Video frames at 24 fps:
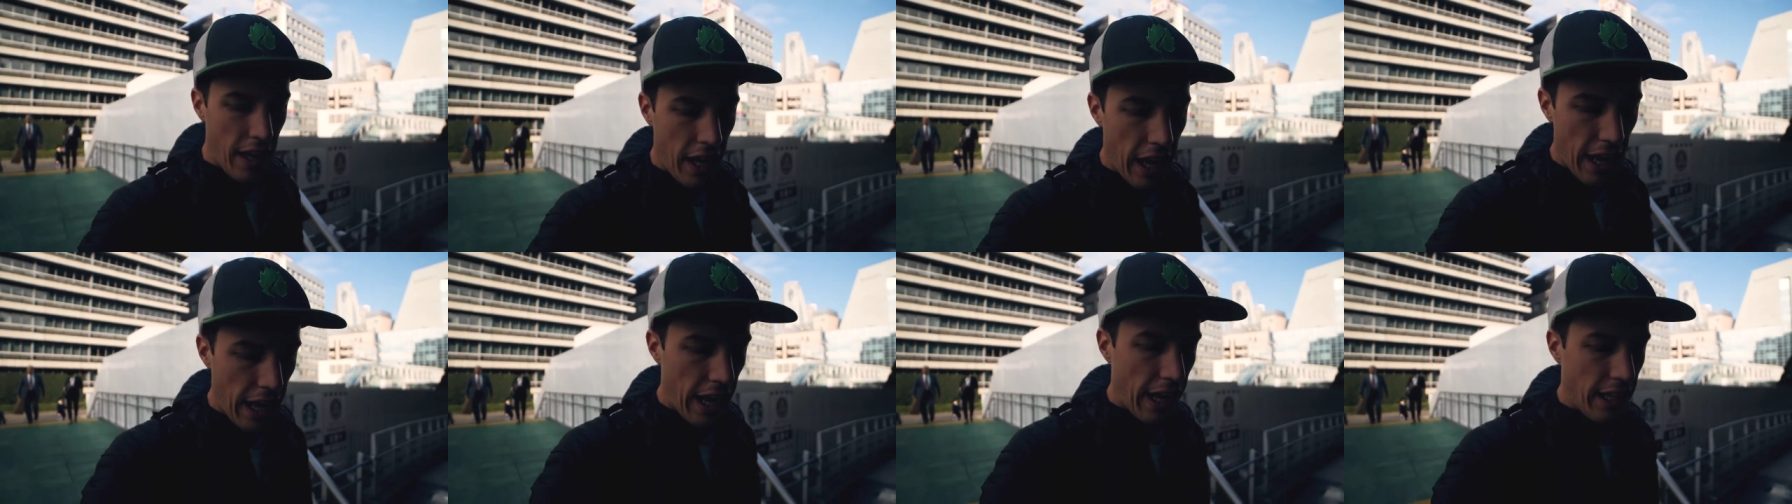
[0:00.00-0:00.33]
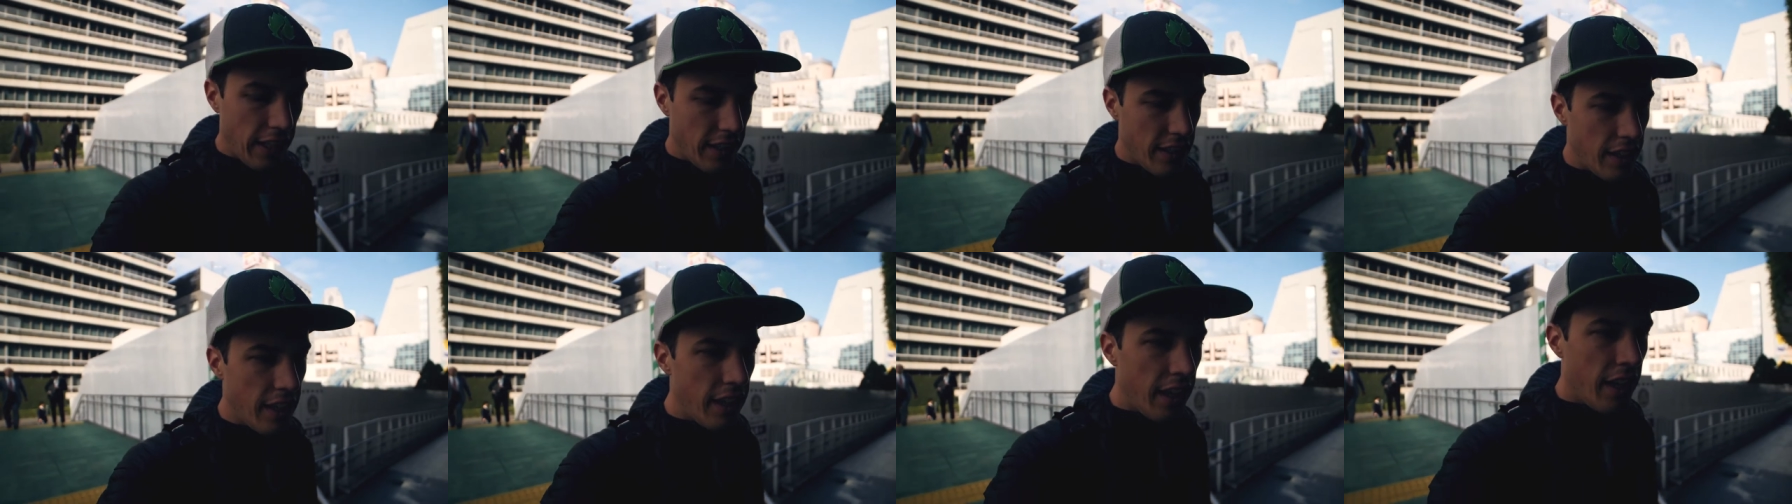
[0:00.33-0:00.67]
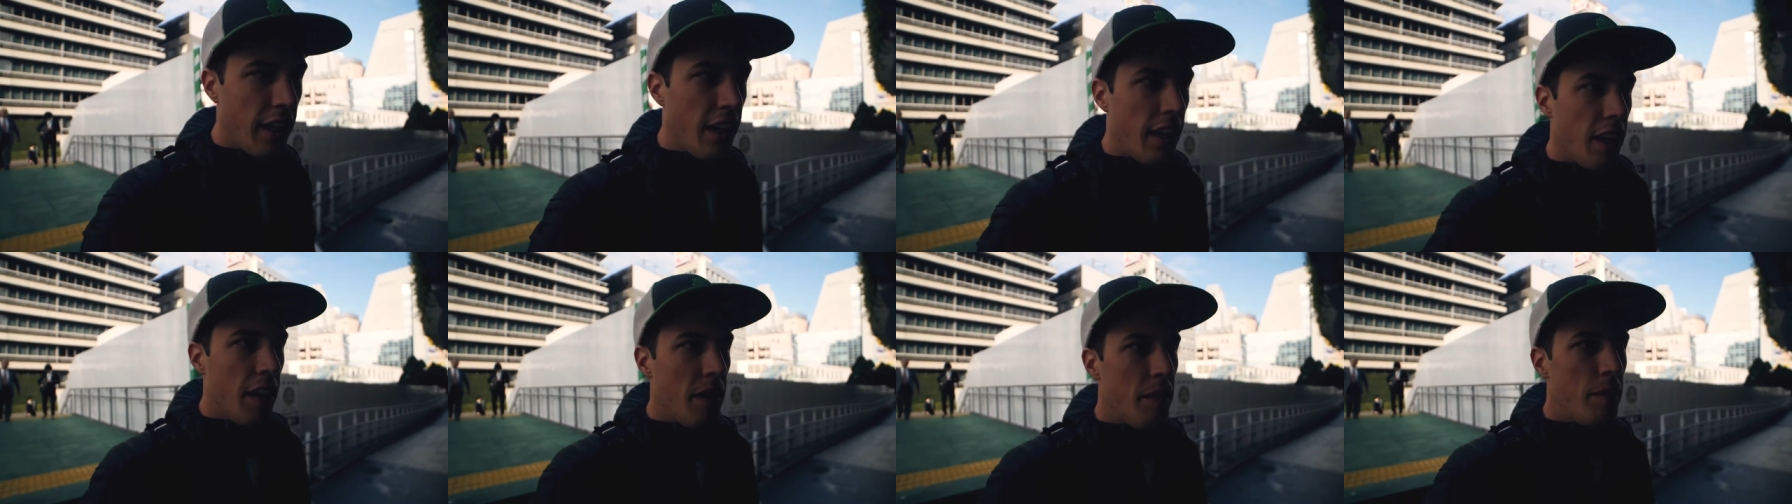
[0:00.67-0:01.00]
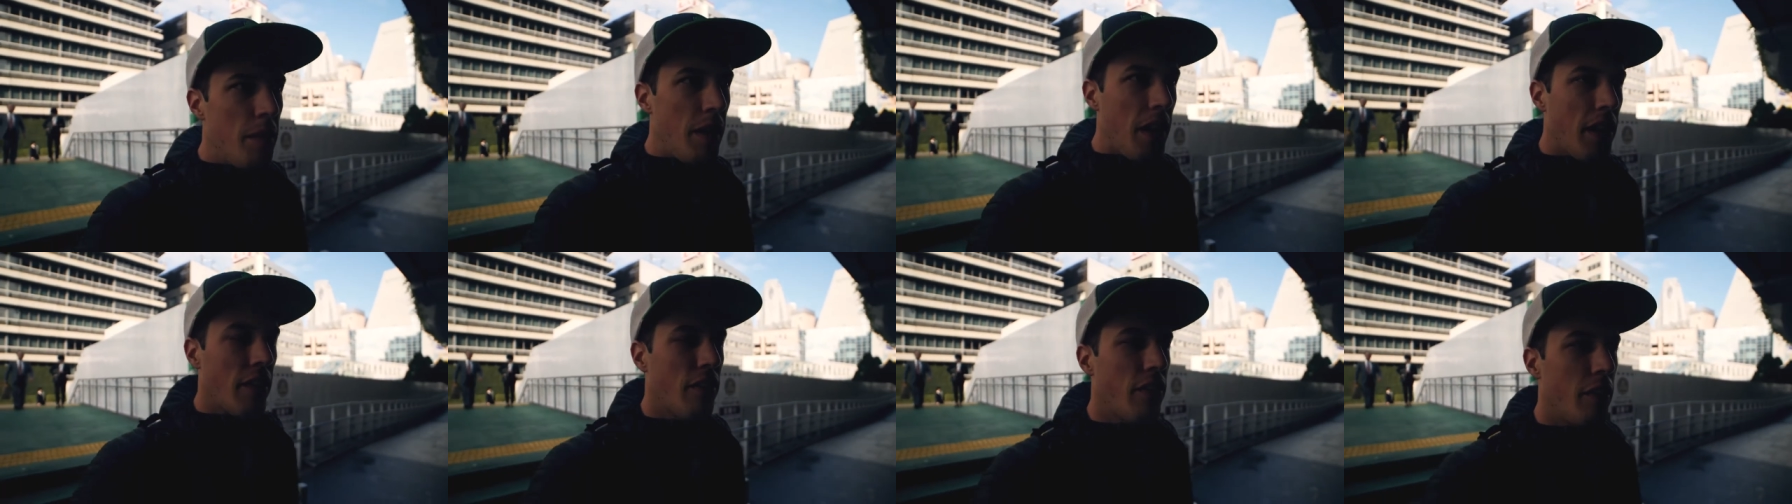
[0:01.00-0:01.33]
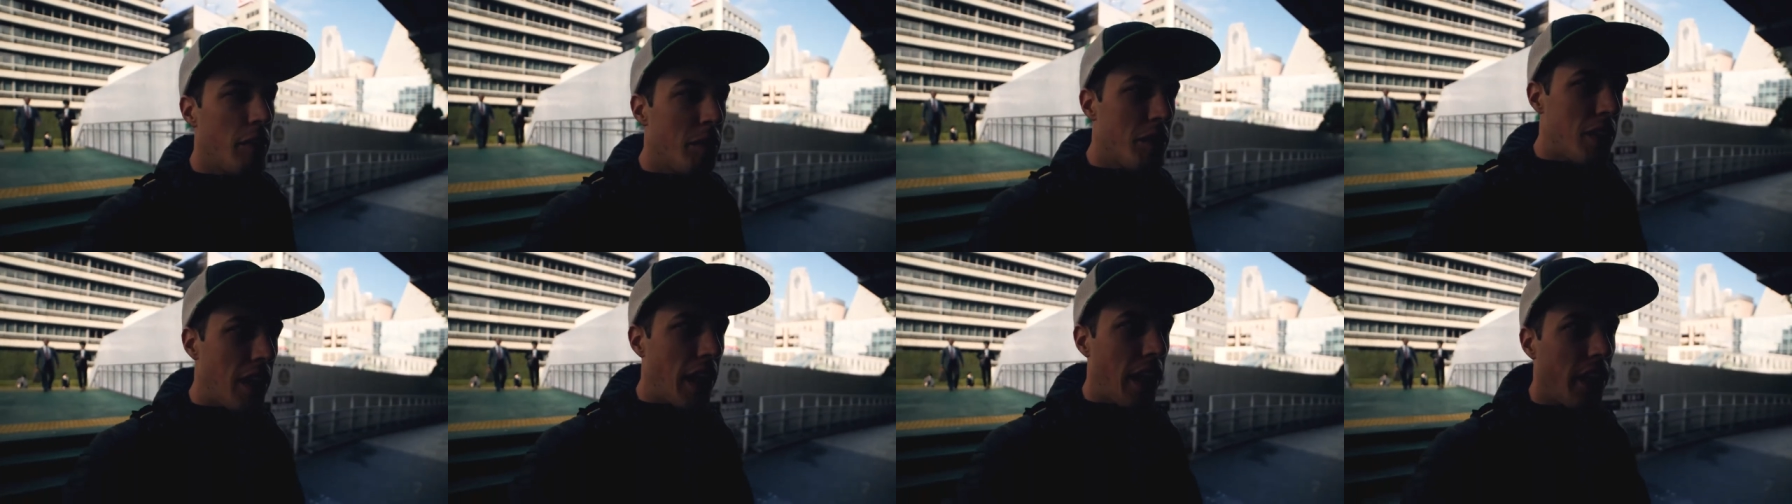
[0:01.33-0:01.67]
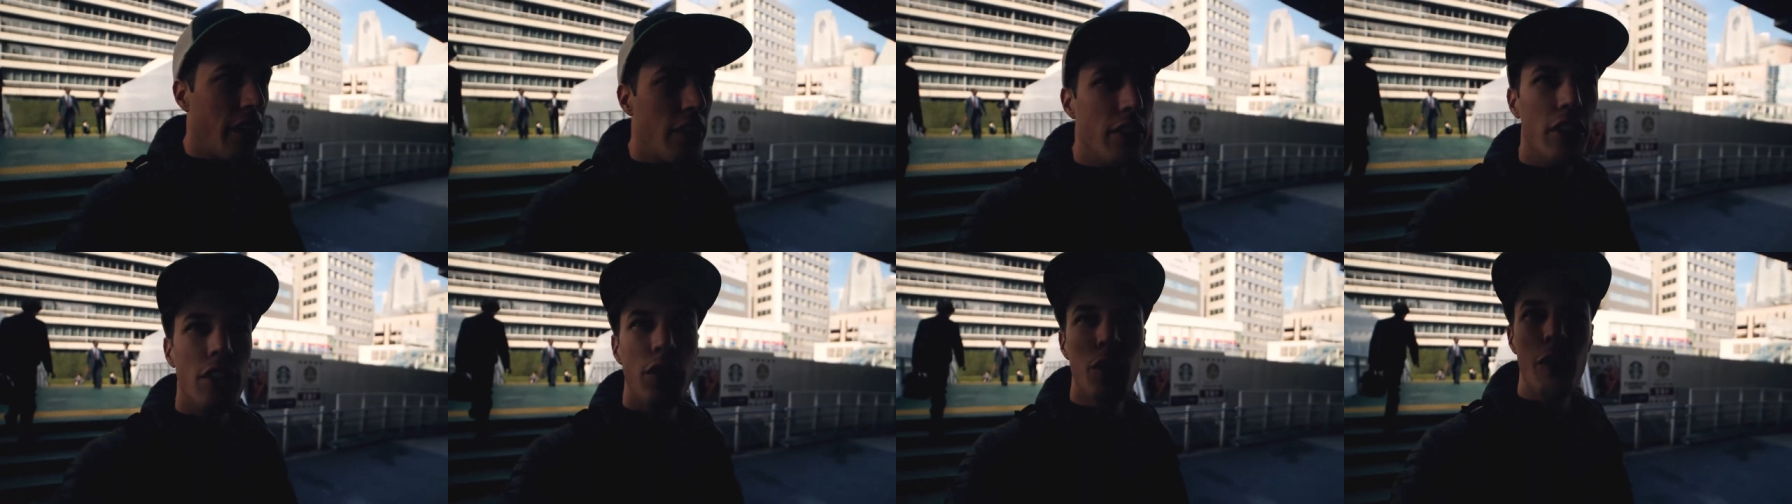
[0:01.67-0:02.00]
and being from Santa
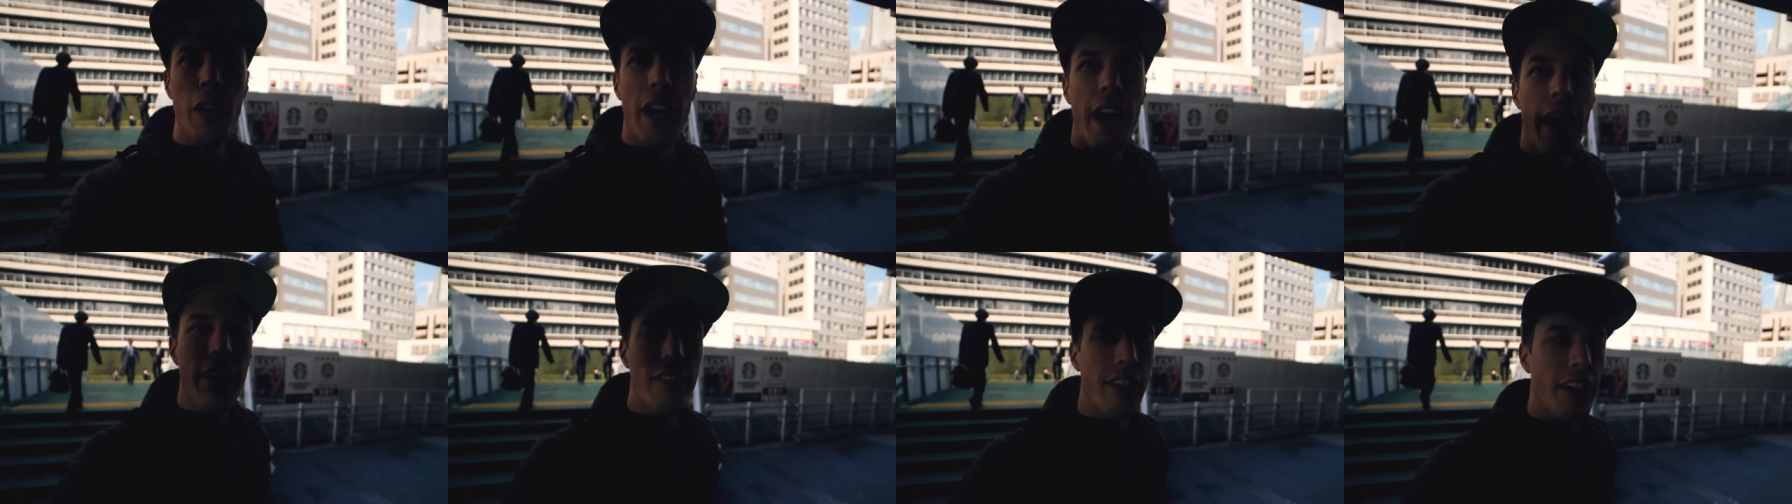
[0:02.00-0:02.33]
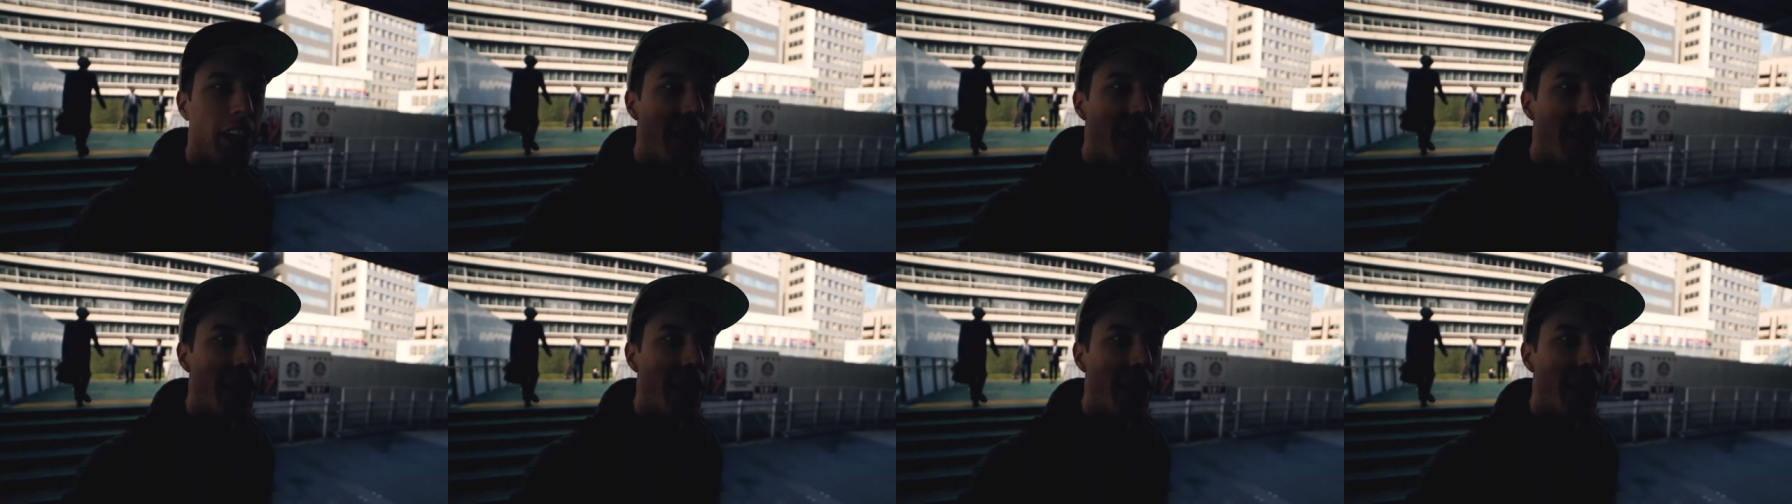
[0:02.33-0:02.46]
Cruz, we have a